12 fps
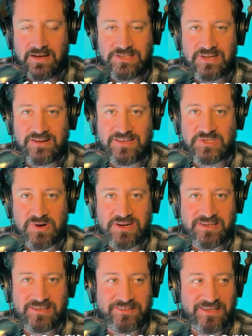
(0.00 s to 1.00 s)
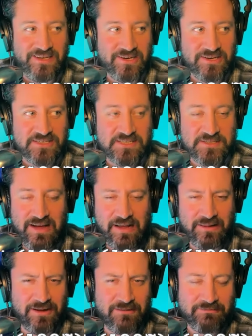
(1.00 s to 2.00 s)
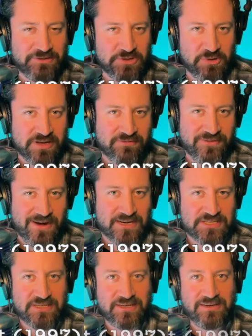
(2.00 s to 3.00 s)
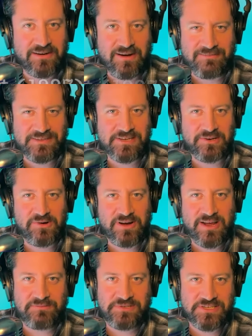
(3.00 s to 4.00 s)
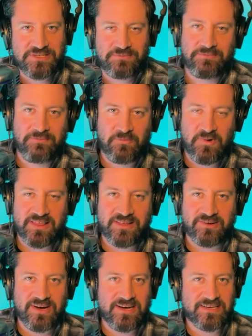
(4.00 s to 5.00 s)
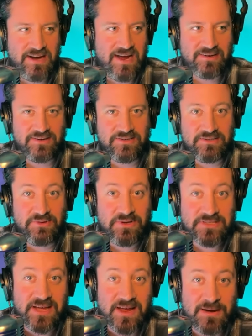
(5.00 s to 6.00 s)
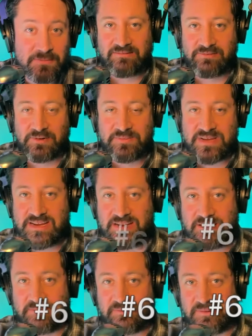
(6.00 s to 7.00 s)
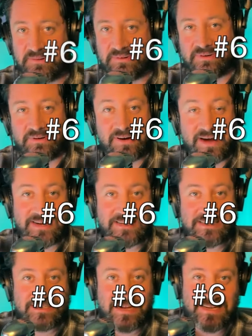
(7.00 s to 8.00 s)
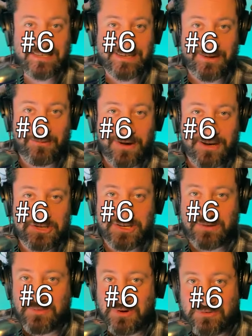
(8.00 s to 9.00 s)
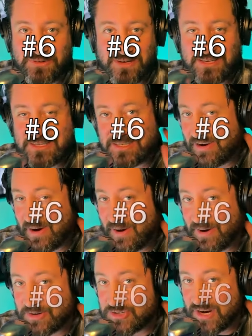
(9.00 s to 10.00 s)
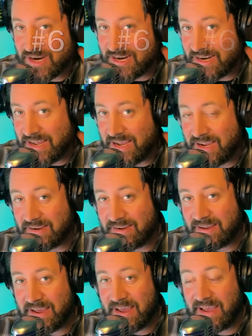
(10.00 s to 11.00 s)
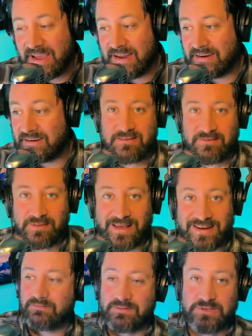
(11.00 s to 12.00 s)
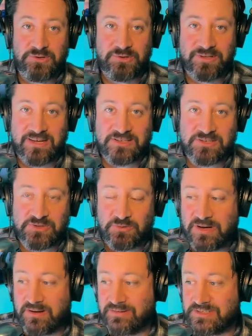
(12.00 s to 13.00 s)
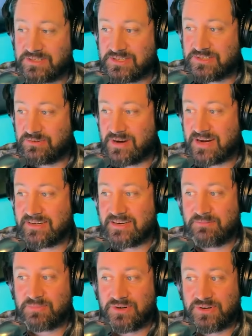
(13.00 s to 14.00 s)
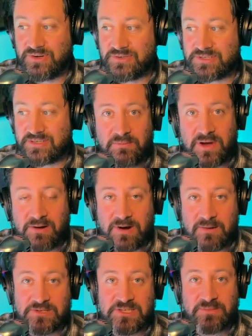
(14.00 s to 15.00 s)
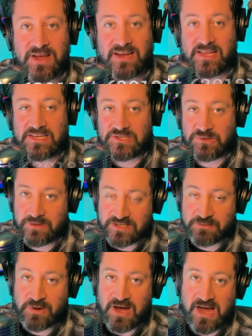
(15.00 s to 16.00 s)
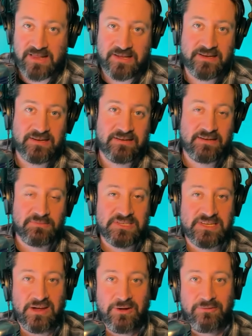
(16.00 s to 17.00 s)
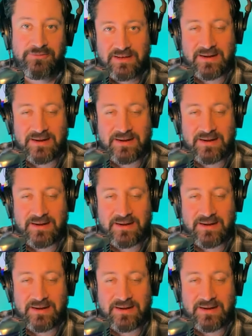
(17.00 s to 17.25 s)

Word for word: I saw this one in the theaters. I love Jodie Foster. Obviously, growing up, she's one of the greatest actors of all time. For me, the greatest Denzel Washington movies are Training Day and Flight in 2012. This is directed and produced by Robert Zemeckis, who is a pilot himself.